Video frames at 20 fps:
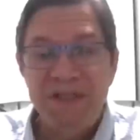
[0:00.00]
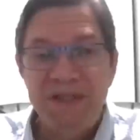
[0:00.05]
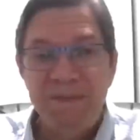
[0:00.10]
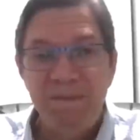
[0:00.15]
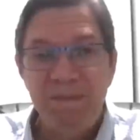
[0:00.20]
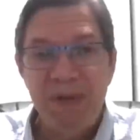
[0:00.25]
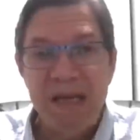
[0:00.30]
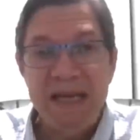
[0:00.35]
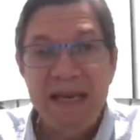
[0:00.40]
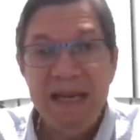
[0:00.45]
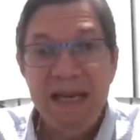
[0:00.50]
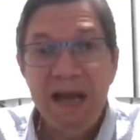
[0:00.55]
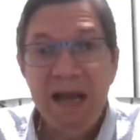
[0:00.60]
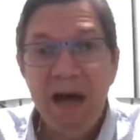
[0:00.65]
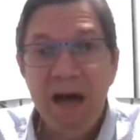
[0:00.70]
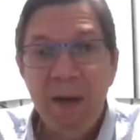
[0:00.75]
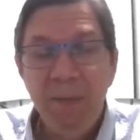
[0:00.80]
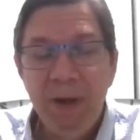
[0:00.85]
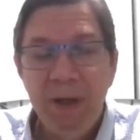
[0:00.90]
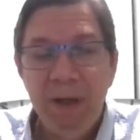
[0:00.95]
speeding
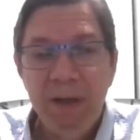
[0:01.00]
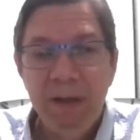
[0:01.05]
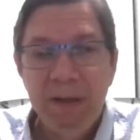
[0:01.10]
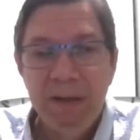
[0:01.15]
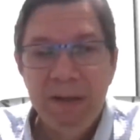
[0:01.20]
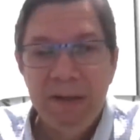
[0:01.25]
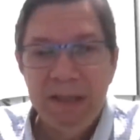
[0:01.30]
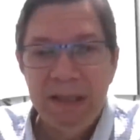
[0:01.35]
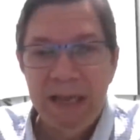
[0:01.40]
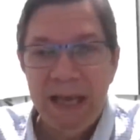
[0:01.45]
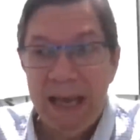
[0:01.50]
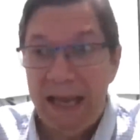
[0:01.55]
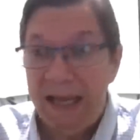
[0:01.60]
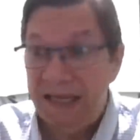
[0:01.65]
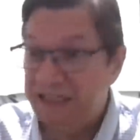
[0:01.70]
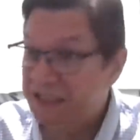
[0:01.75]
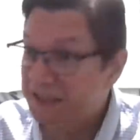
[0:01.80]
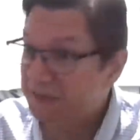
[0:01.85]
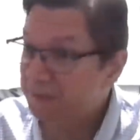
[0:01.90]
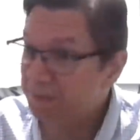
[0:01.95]
up
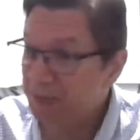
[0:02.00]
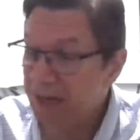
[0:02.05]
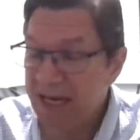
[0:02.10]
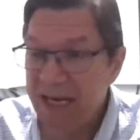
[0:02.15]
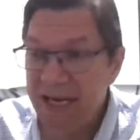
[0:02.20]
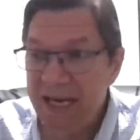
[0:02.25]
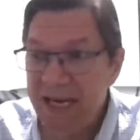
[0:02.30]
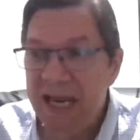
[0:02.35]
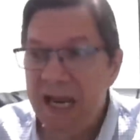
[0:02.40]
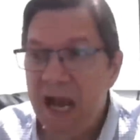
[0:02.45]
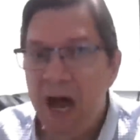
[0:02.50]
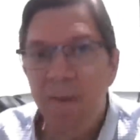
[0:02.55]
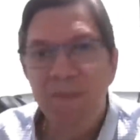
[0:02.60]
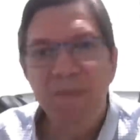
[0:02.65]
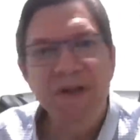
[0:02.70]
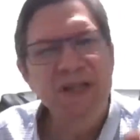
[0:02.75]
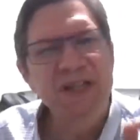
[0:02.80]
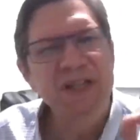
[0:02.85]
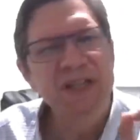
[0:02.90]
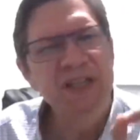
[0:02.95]
and speeding
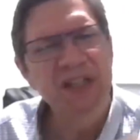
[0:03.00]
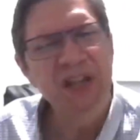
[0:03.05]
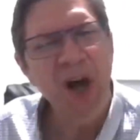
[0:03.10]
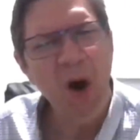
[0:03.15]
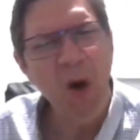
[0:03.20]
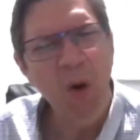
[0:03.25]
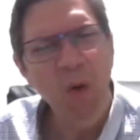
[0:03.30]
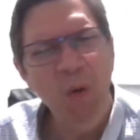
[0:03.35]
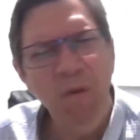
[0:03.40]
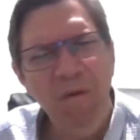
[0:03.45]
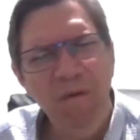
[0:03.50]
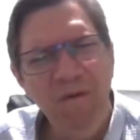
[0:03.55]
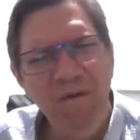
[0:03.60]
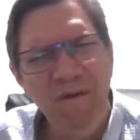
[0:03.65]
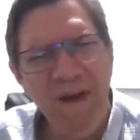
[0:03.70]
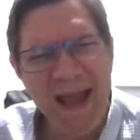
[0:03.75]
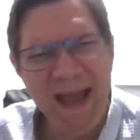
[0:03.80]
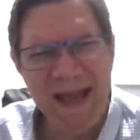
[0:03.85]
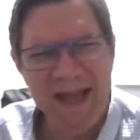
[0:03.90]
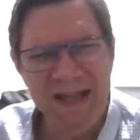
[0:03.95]
up so
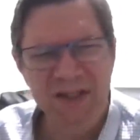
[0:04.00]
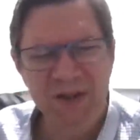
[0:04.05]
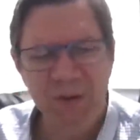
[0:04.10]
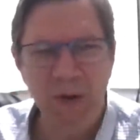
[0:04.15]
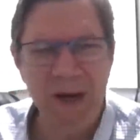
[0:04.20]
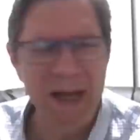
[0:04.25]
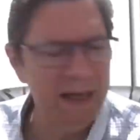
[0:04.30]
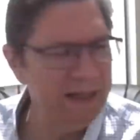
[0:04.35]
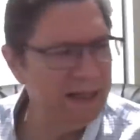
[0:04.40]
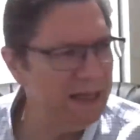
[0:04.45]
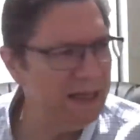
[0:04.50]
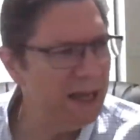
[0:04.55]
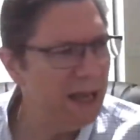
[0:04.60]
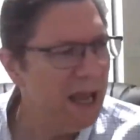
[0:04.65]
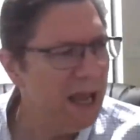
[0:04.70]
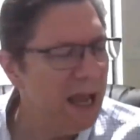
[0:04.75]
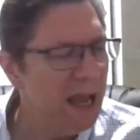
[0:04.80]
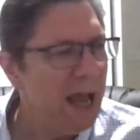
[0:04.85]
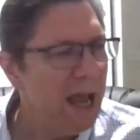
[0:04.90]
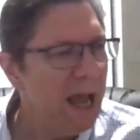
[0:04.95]
fast, Randy.
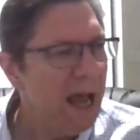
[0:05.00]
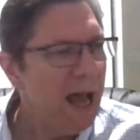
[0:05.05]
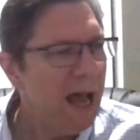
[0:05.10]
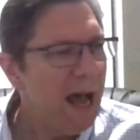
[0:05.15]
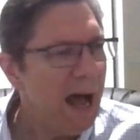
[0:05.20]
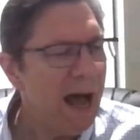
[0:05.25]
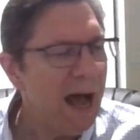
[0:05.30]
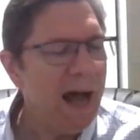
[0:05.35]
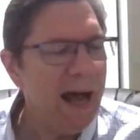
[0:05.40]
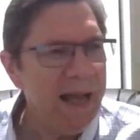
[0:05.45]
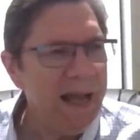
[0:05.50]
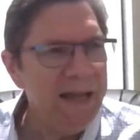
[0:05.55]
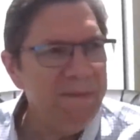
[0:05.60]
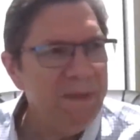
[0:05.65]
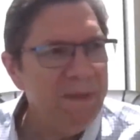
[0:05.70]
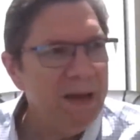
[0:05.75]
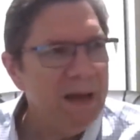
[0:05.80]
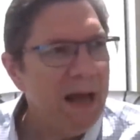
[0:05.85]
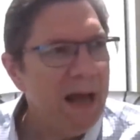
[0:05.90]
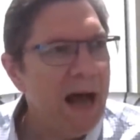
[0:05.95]
I,
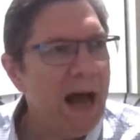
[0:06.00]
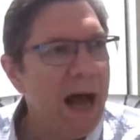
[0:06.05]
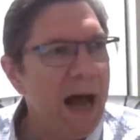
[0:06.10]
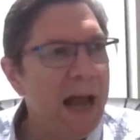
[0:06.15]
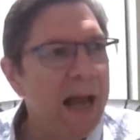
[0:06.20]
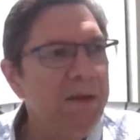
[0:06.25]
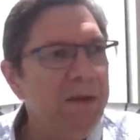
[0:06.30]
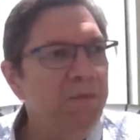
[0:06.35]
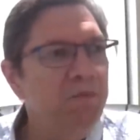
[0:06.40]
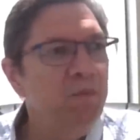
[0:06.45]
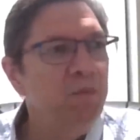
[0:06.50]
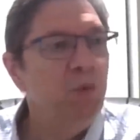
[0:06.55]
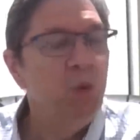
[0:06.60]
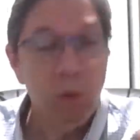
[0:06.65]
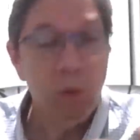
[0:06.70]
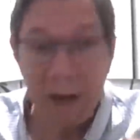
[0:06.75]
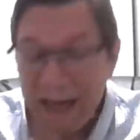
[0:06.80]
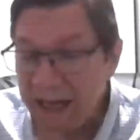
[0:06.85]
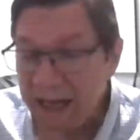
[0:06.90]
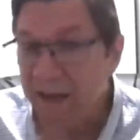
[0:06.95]
I
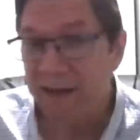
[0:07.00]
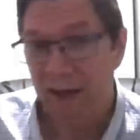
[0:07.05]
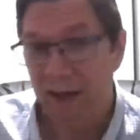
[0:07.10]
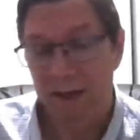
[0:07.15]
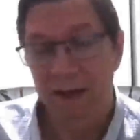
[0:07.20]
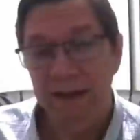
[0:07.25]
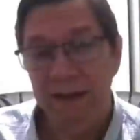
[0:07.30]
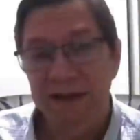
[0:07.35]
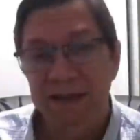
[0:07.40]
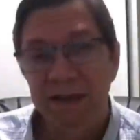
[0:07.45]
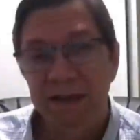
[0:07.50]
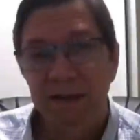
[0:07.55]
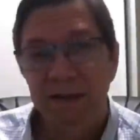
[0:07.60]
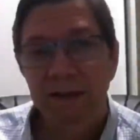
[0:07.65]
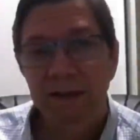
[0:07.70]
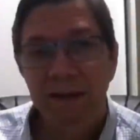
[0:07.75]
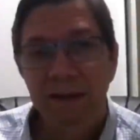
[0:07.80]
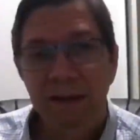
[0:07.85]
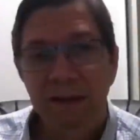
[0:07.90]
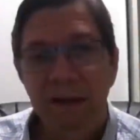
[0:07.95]
recognize
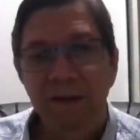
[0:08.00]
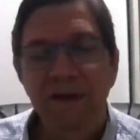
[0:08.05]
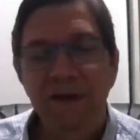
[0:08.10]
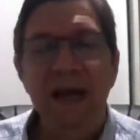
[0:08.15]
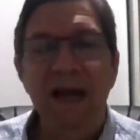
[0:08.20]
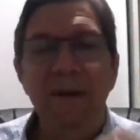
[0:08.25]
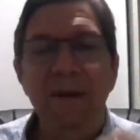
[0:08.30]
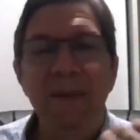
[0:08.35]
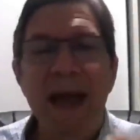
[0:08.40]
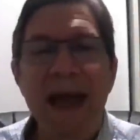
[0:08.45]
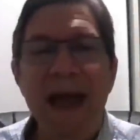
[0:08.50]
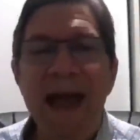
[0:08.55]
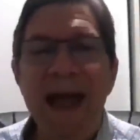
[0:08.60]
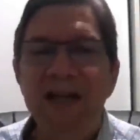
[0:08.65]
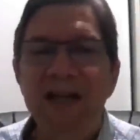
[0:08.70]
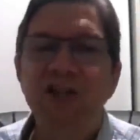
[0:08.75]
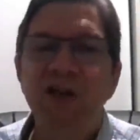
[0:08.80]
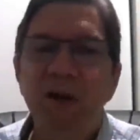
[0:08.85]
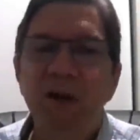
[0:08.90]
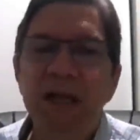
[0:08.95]
that I'm
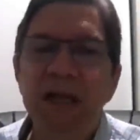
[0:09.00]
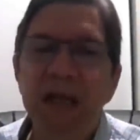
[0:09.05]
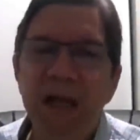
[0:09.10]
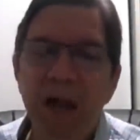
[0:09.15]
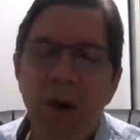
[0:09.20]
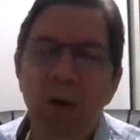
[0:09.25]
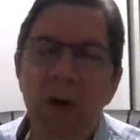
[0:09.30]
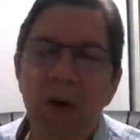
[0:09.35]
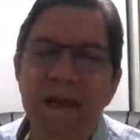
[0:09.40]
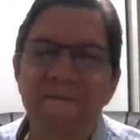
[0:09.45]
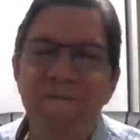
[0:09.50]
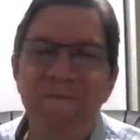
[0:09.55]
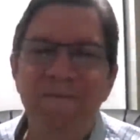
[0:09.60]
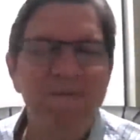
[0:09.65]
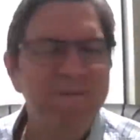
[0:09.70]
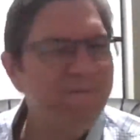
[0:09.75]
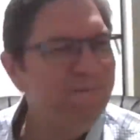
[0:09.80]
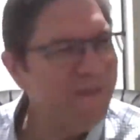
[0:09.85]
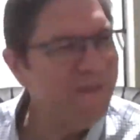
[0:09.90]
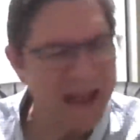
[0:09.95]
actually going
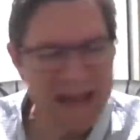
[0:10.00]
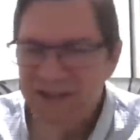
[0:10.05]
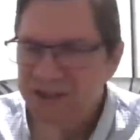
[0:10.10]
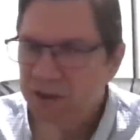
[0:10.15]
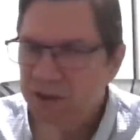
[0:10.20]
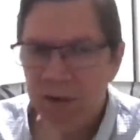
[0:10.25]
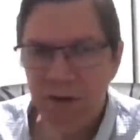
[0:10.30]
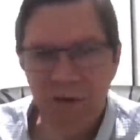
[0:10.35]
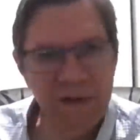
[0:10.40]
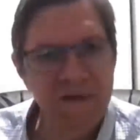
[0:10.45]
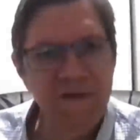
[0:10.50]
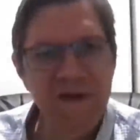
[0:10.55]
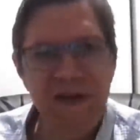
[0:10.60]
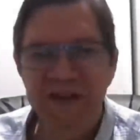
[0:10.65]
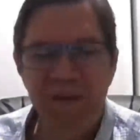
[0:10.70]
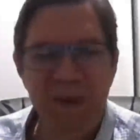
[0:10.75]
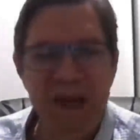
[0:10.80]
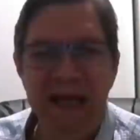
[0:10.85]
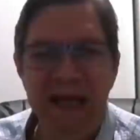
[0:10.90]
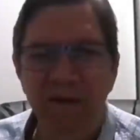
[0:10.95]
faster than the
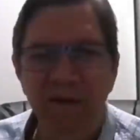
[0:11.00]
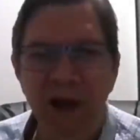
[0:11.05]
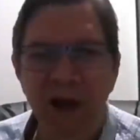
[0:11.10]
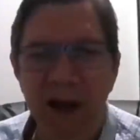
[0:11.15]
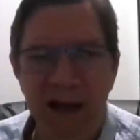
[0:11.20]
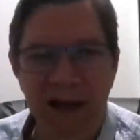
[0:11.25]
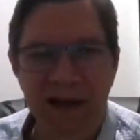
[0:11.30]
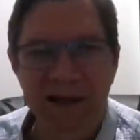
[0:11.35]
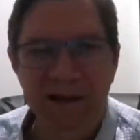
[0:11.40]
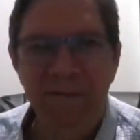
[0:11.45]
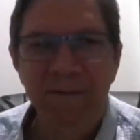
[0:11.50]
speed of light.